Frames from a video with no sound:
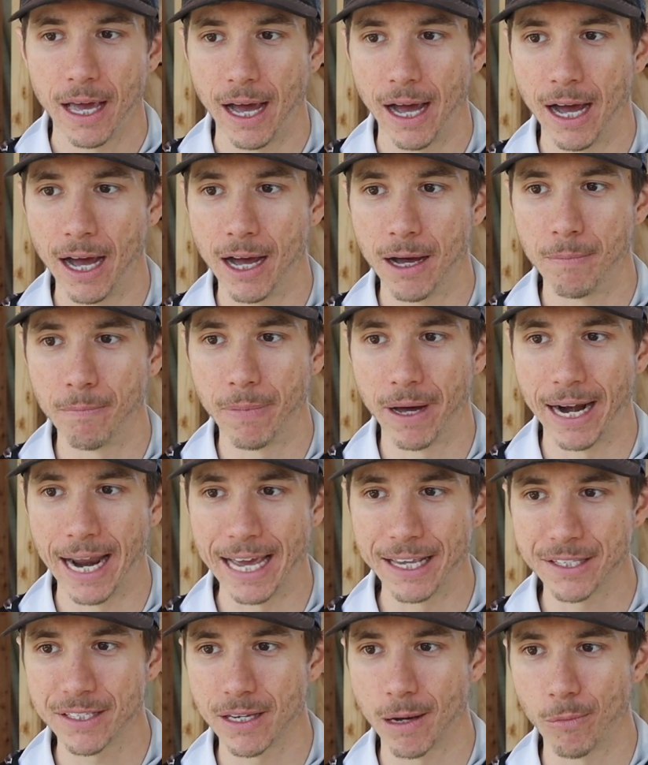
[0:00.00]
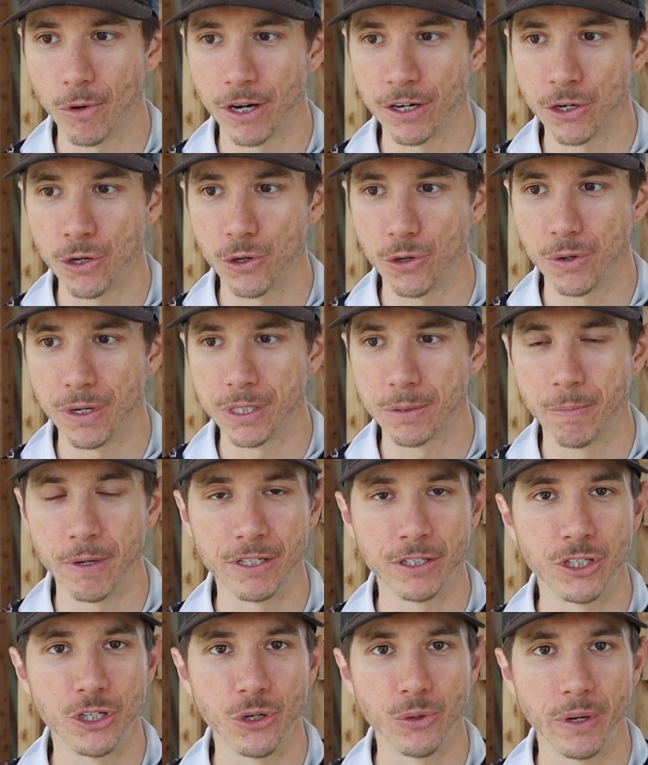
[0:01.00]
But as someone who has
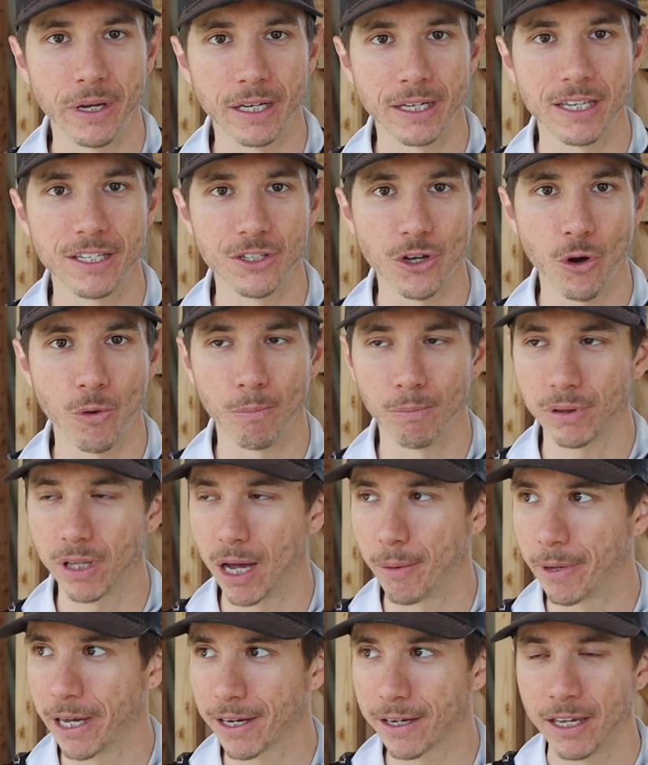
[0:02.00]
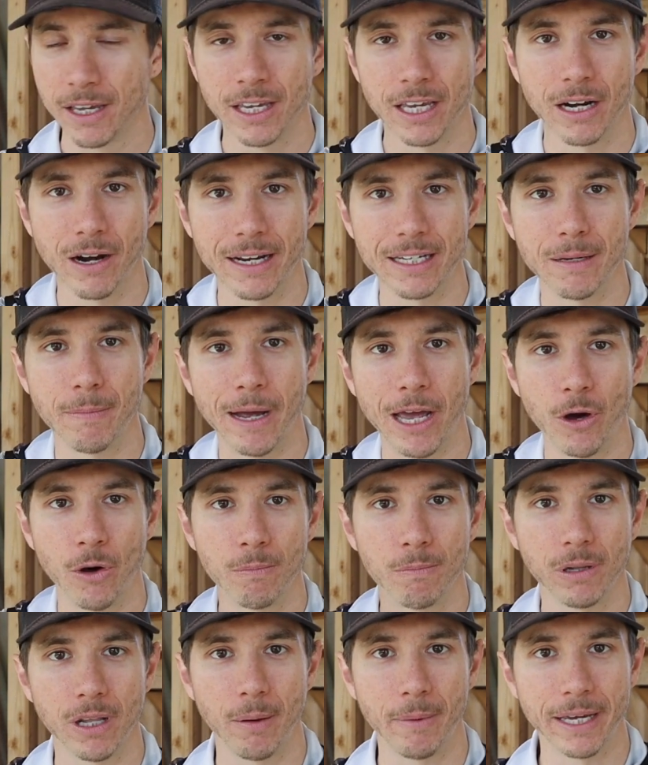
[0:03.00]
been doing his own plumbing, you know, I did my
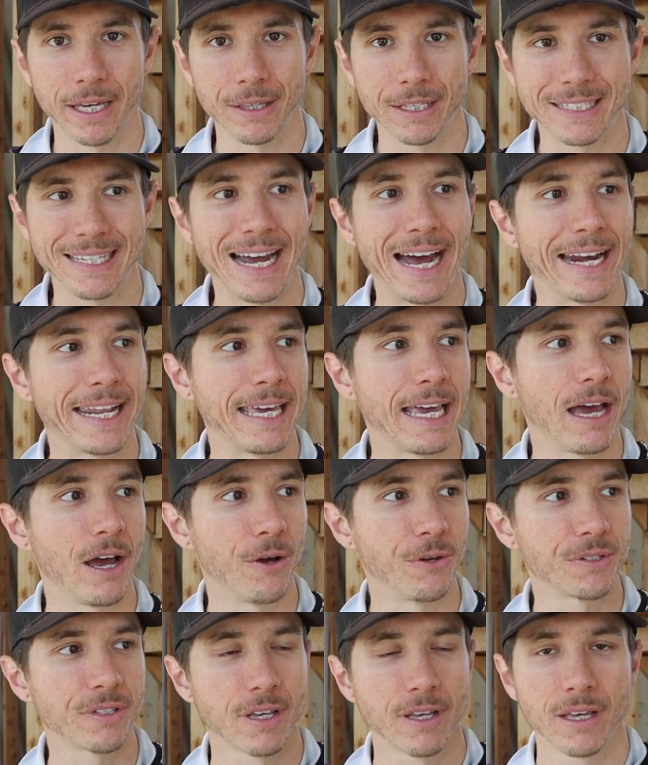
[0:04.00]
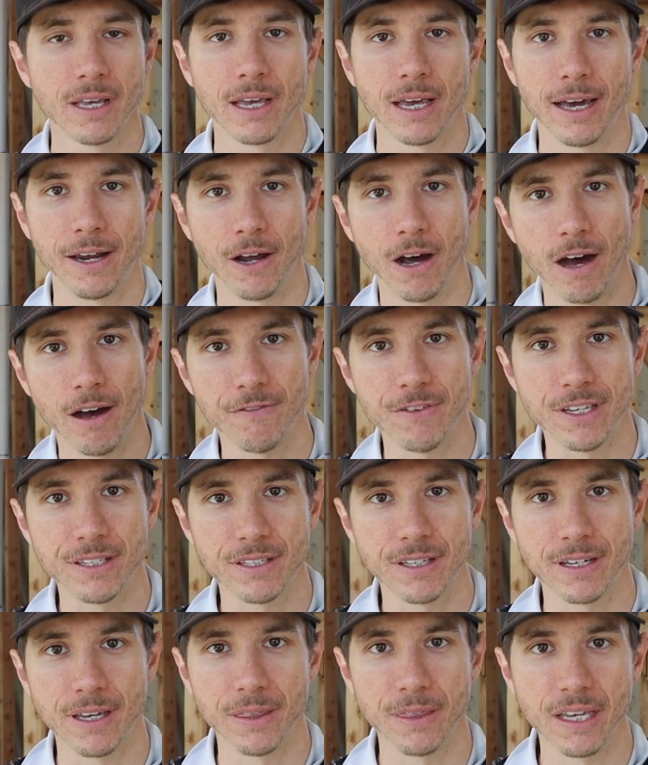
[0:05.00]
own plumbing in the tiny house, and
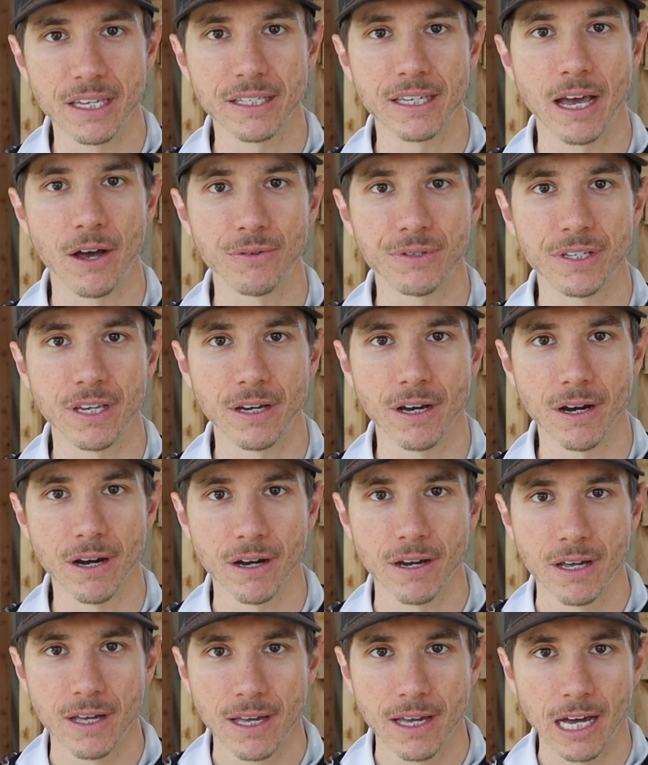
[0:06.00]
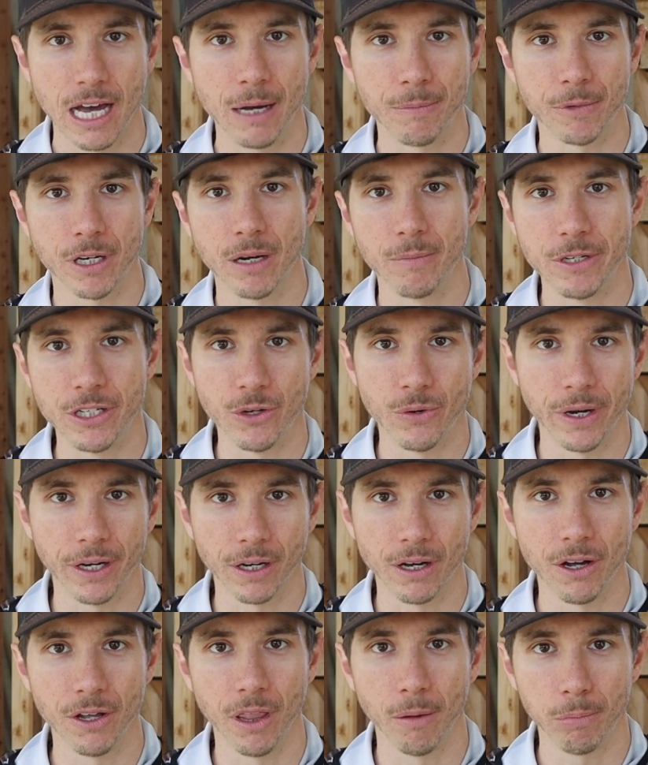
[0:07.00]
obviously in this house here, I'm going to be
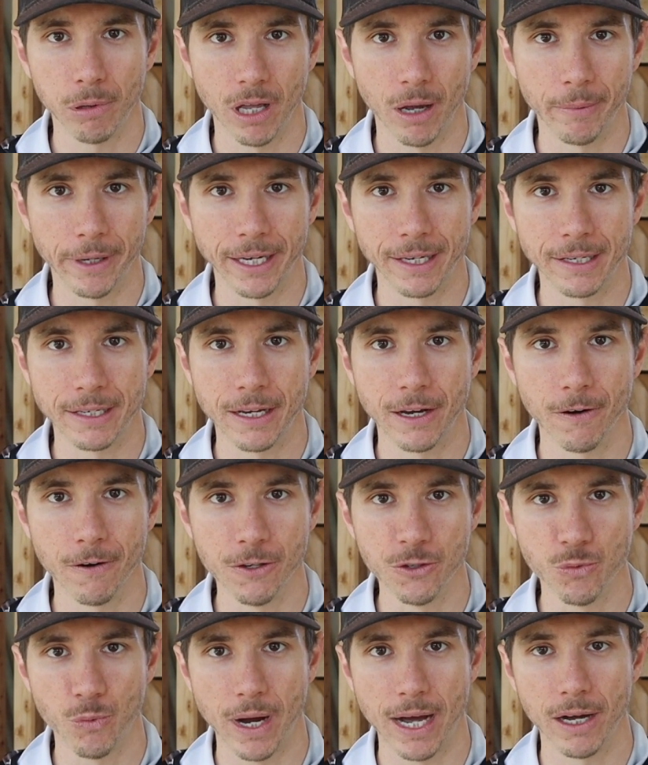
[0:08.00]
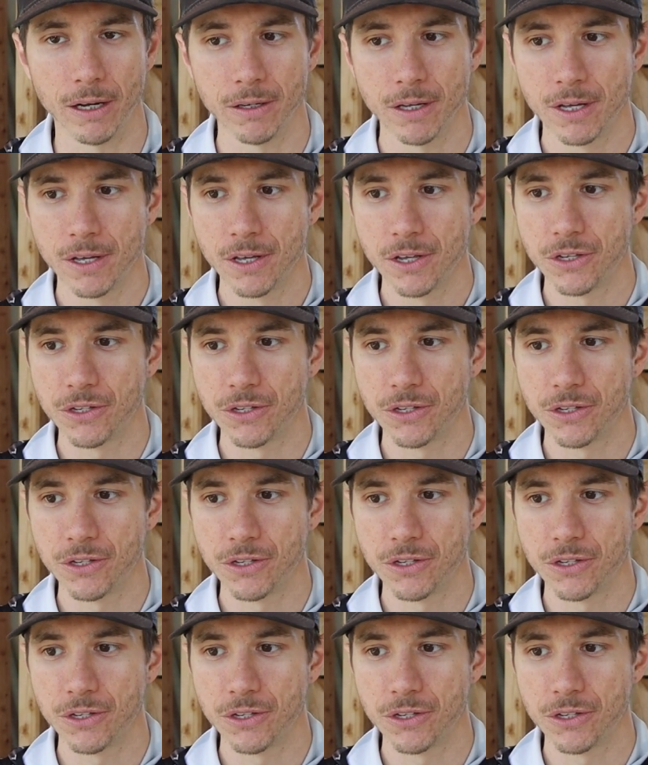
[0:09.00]
doing all the plumbing in here as well.